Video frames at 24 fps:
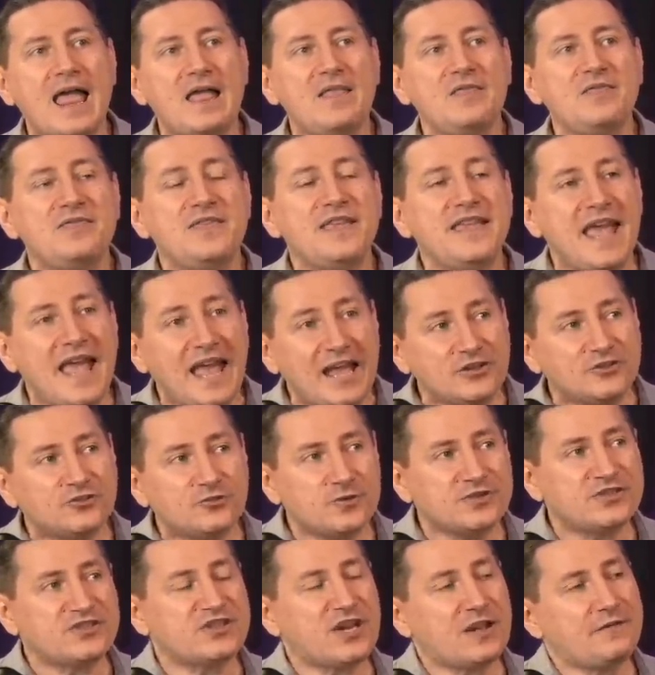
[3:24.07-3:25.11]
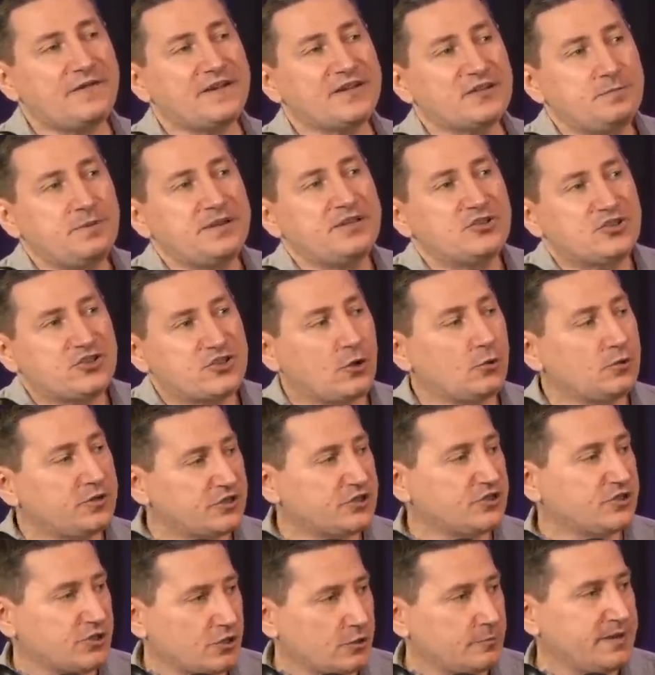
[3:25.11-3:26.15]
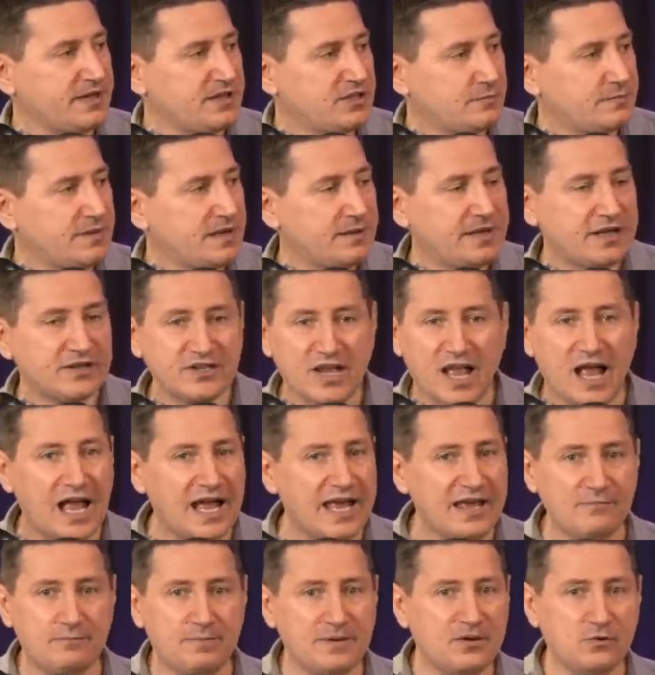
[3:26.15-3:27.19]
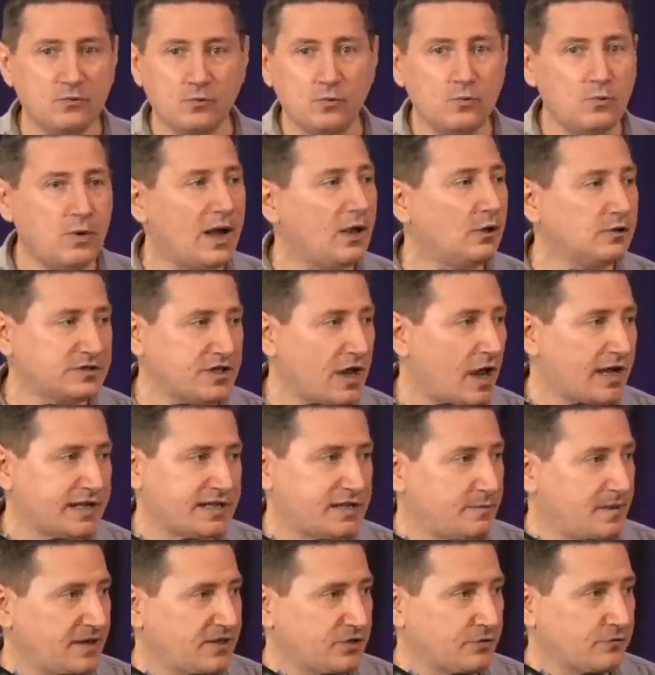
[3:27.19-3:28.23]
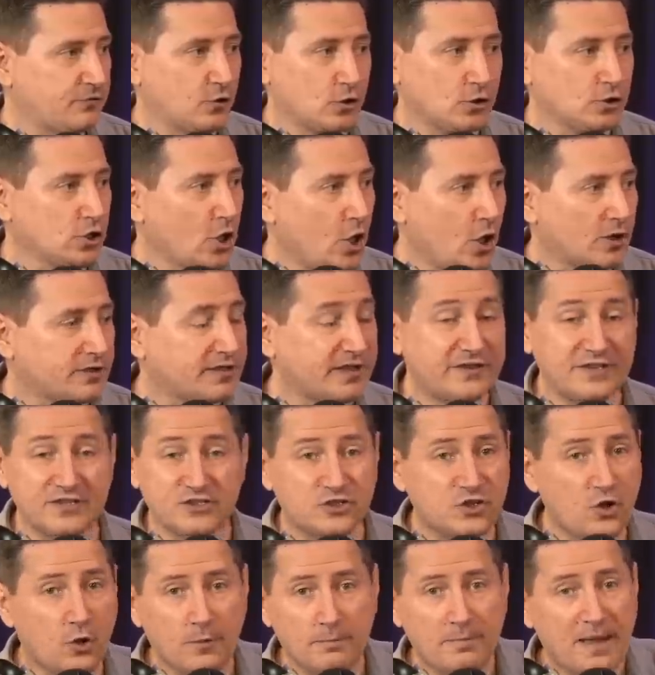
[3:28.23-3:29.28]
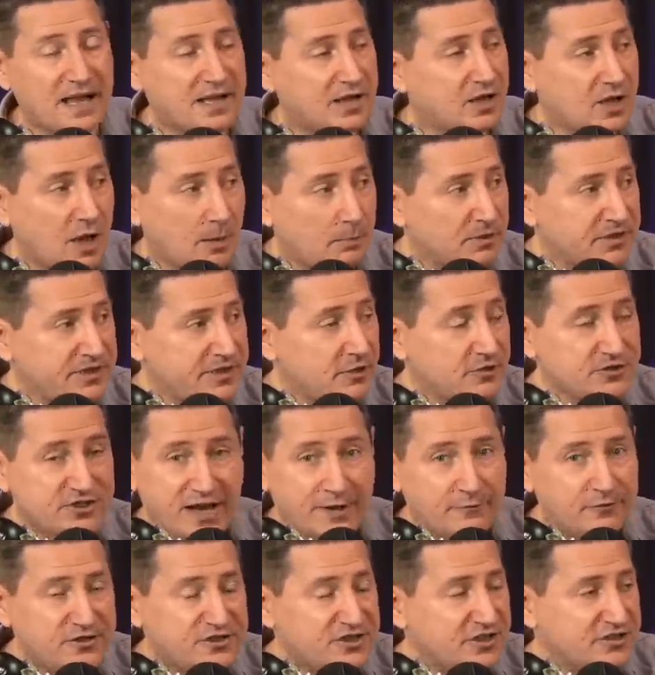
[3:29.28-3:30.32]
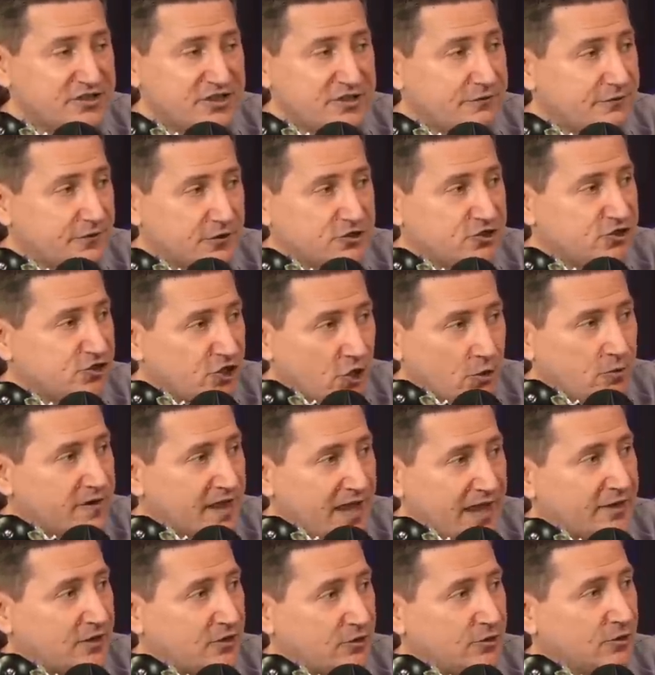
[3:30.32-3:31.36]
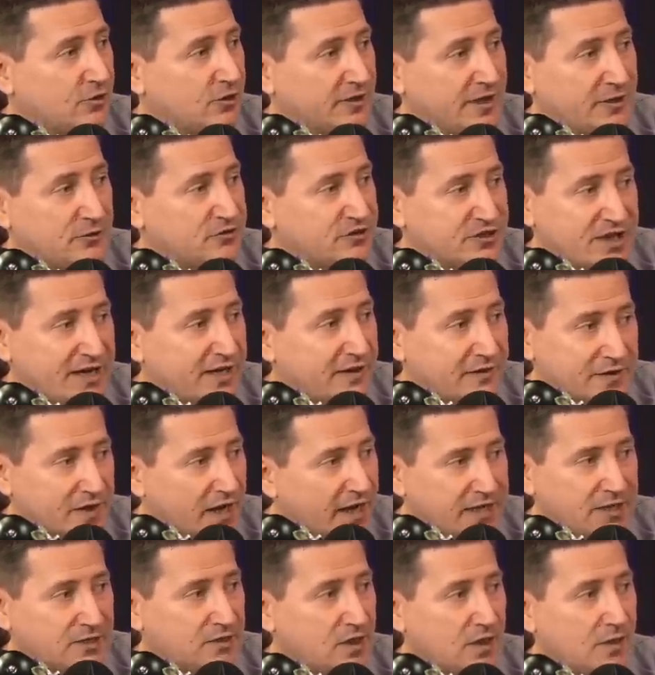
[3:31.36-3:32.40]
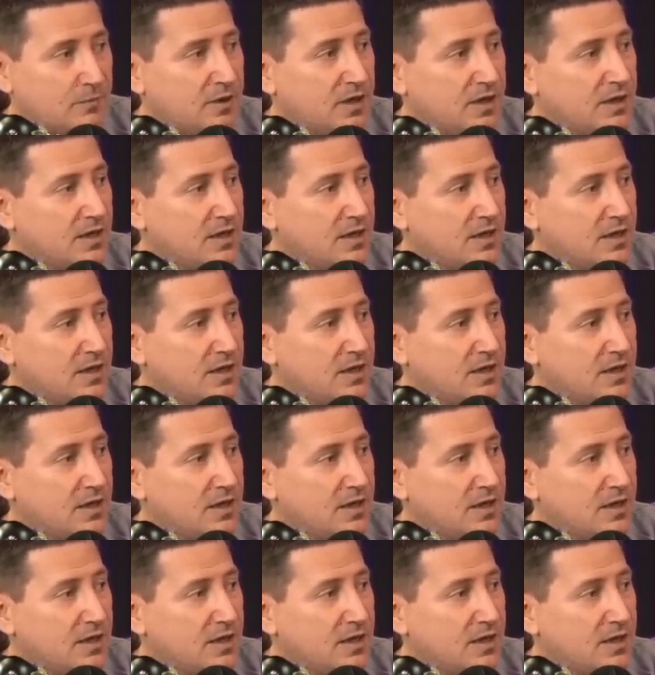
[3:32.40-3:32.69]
The Ezra stuff has been so disturbing to me because I have been well documented for a long time. This going back a couple of years, ever since he first choked that girl outside of the nightclub.